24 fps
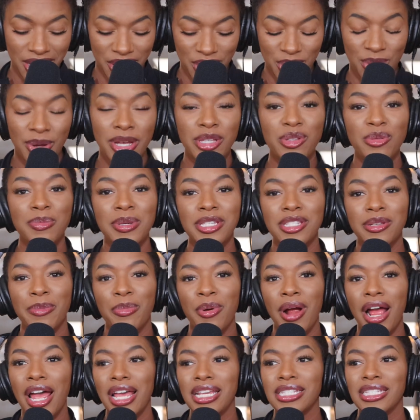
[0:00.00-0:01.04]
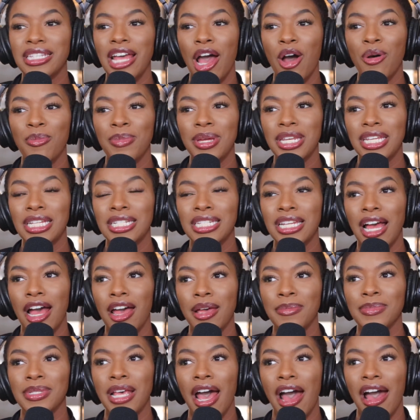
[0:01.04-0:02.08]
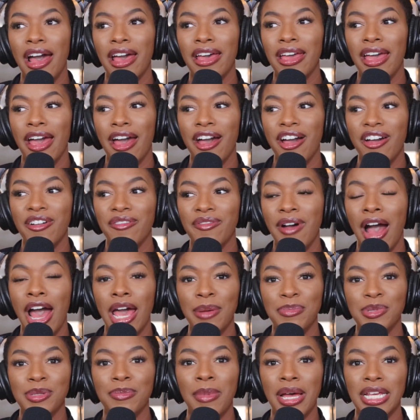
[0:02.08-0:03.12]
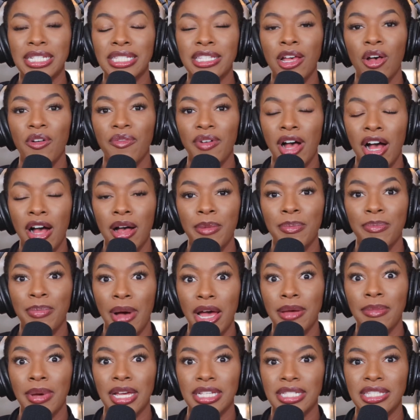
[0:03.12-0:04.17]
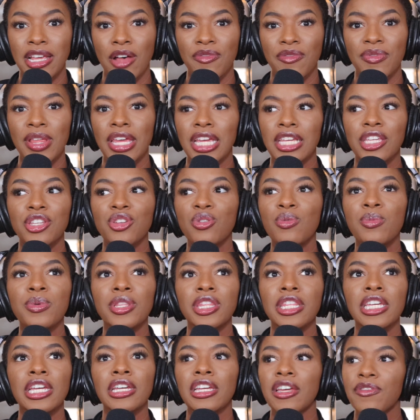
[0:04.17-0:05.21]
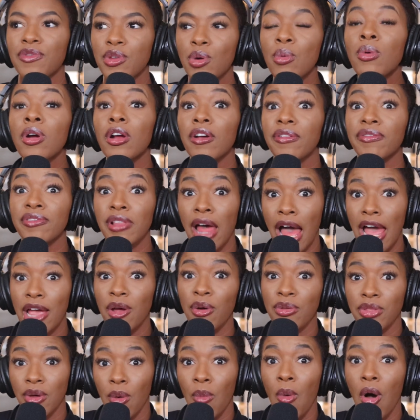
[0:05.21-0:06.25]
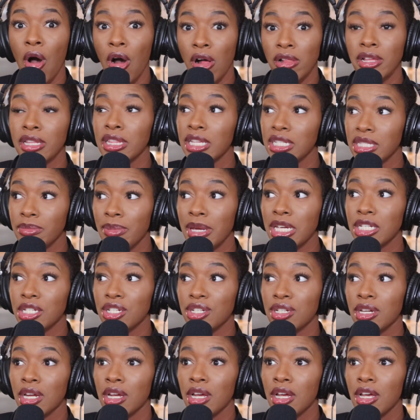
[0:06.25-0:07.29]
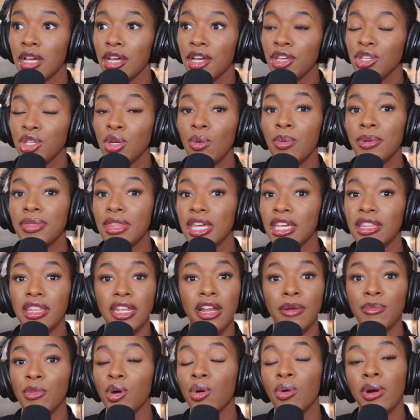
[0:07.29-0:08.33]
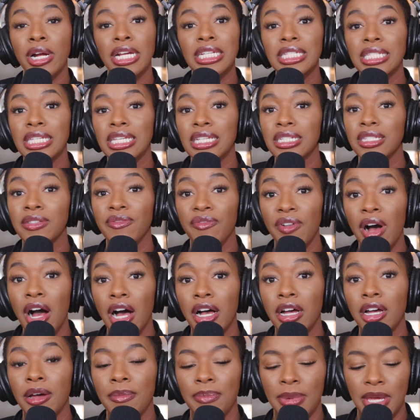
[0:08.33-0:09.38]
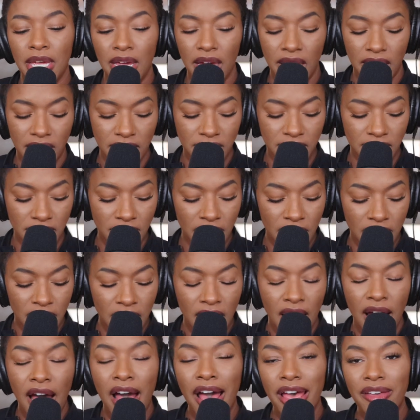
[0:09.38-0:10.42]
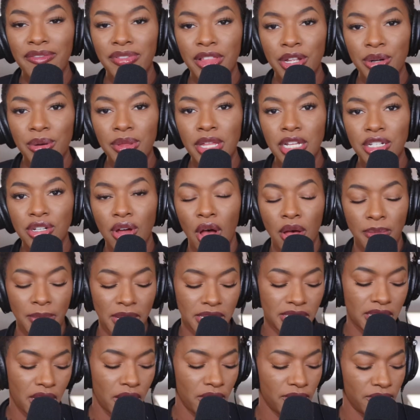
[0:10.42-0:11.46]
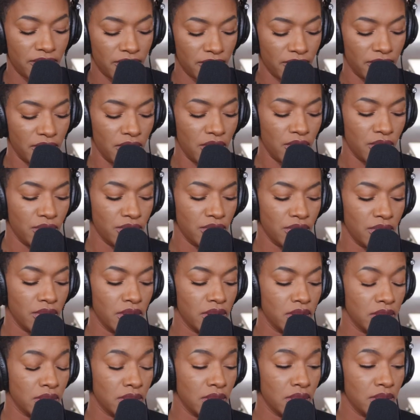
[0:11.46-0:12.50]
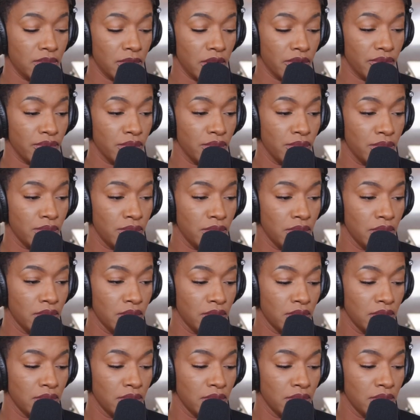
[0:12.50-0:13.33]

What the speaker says: You guys will be surprised how many times I have hyped myself up by myself. Like, you would think if you were a fly on the wall in this bitch, you would think that I'm crazy as fuck, because I've literally taught myself, hold on, is this my food?